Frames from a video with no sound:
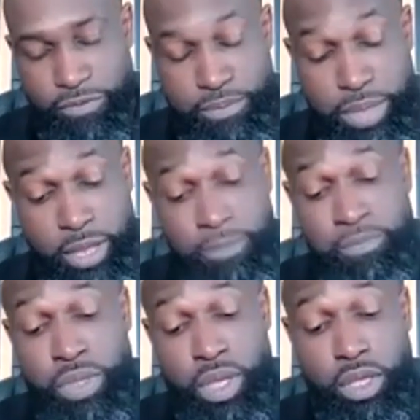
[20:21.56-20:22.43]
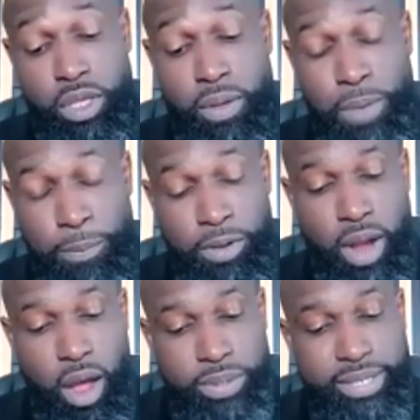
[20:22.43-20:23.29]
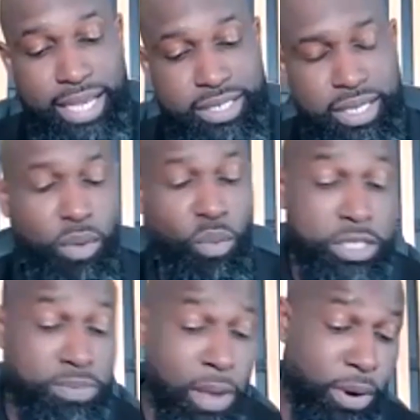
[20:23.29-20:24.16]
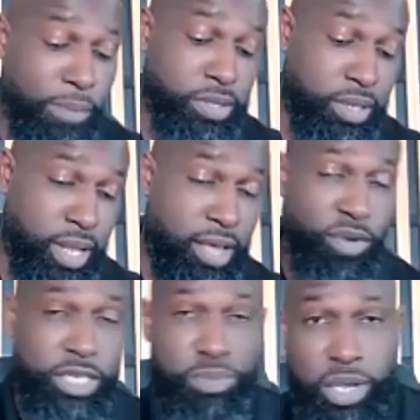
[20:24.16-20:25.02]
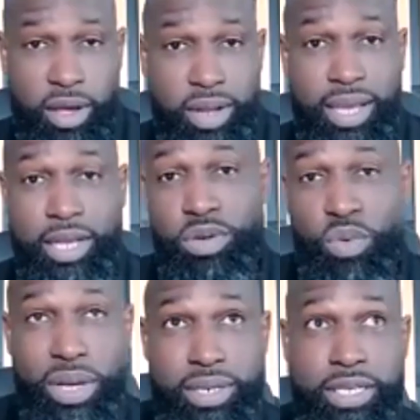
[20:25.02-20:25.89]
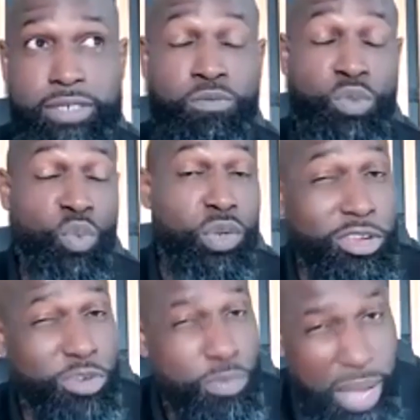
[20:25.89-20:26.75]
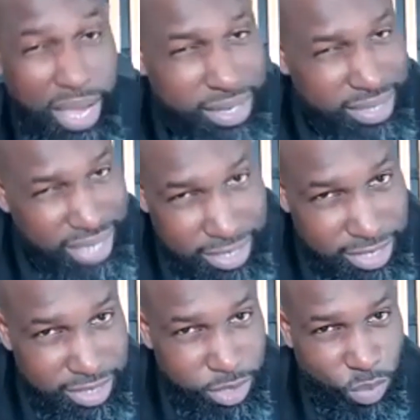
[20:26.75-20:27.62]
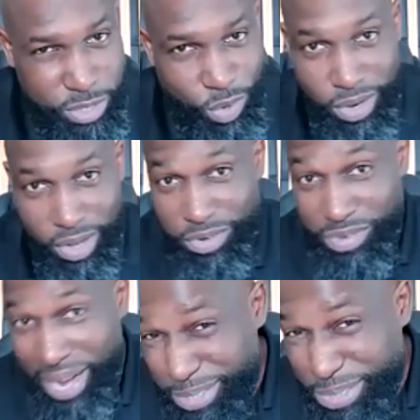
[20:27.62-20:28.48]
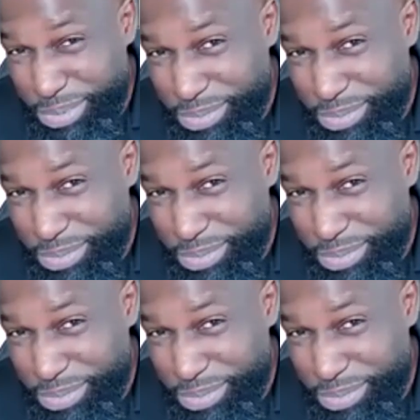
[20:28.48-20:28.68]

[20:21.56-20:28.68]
for me, people are always asking, like, what's my purpose in life? What's my calling? I don't know what it is. Well, are you paying attention to what's going on around you?